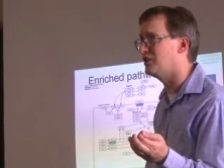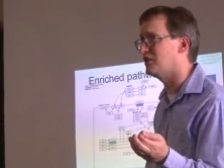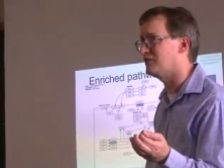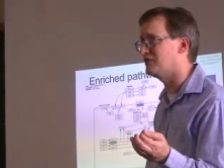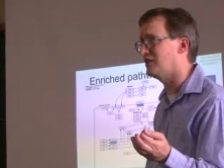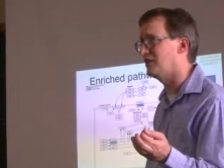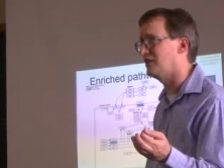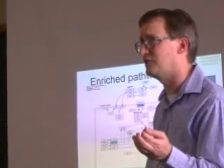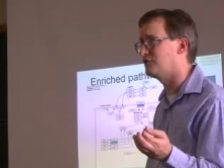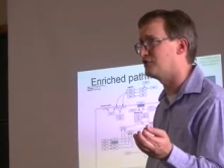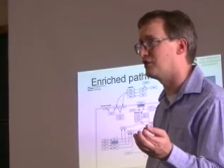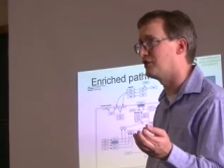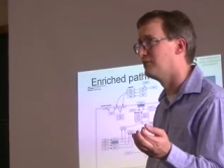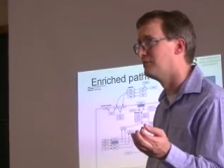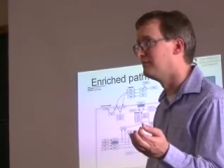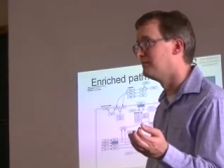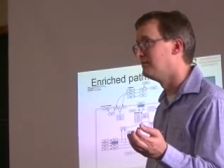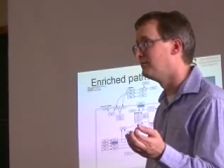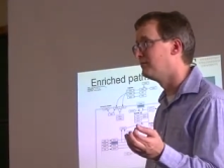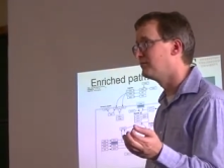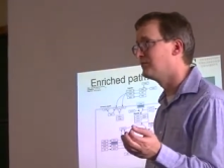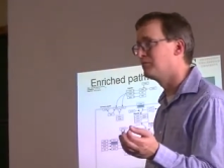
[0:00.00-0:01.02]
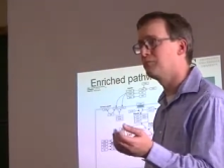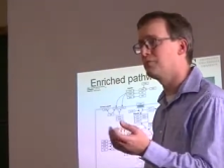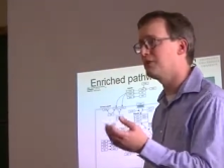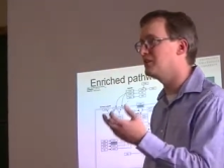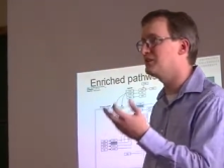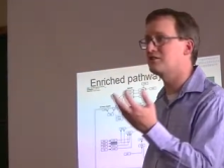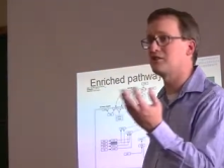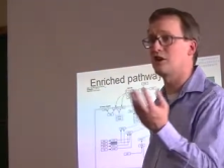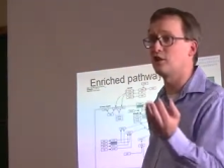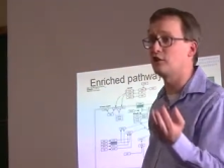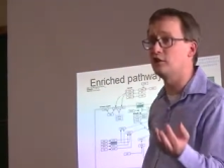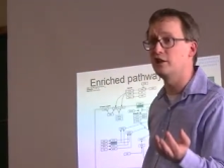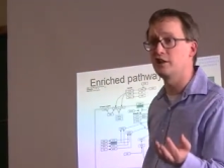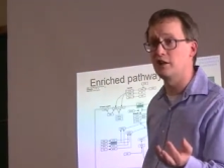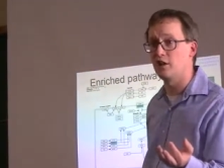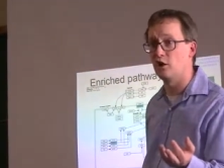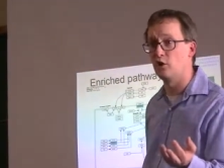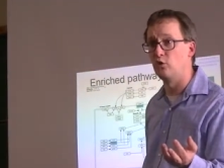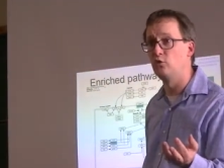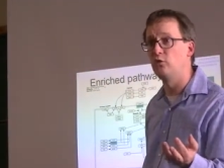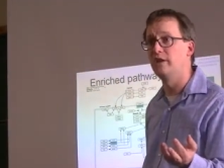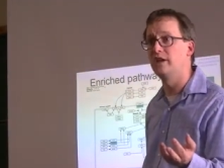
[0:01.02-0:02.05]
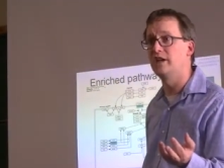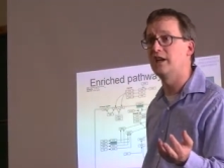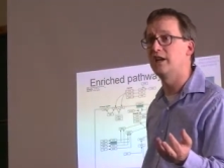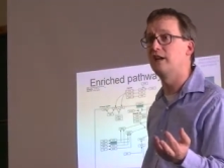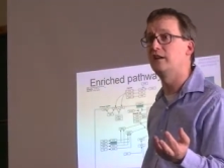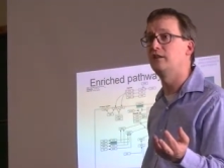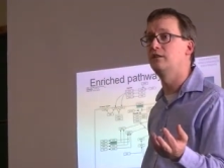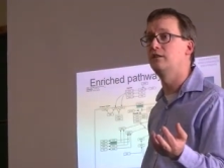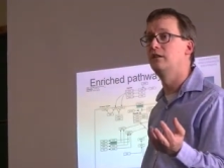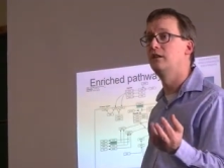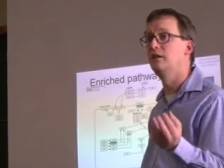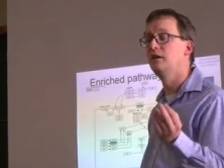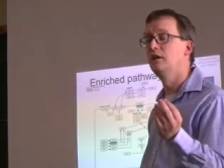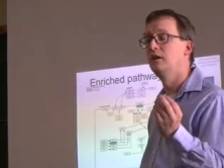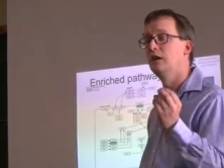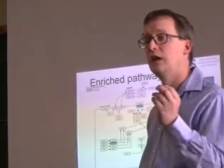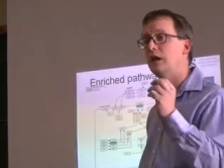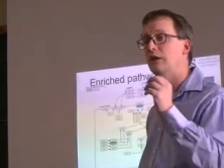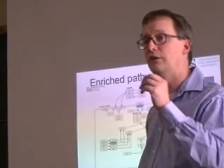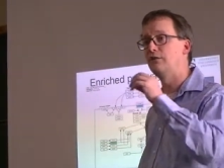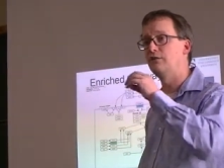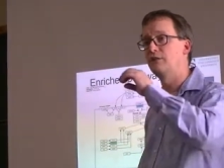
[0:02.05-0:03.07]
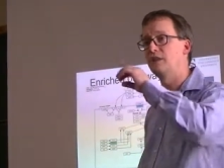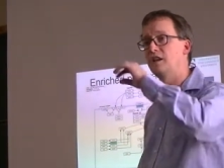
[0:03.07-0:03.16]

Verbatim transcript: ontology, but it's hardly the only kind of